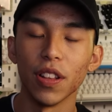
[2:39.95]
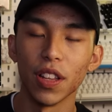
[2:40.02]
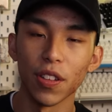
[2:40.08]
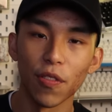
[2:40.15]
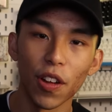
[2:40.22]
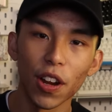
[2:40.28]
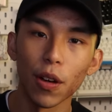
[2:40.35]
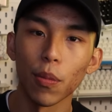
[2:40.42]

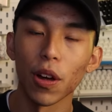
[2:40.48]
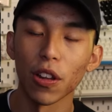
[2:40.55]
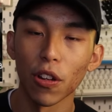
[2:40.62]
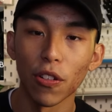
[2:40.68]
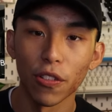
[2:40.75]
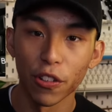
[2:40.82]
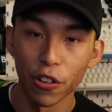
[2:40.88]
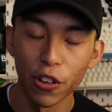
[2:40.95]
develop a
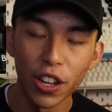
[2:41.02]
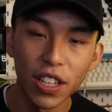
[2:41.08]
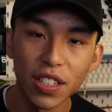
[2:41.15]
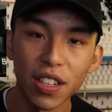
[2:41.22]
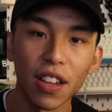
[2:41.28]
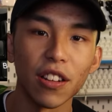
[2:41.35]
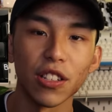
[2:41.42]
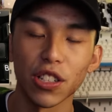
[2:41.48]
lot of
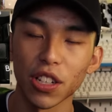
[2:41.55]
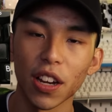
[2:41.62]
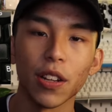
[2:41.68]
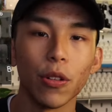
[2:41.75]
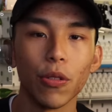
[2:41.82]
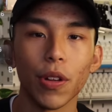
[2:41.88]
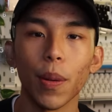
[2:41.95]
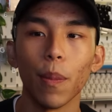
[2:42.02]
grease and
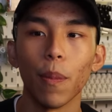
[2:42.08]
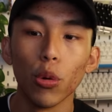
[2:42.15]
shine to them.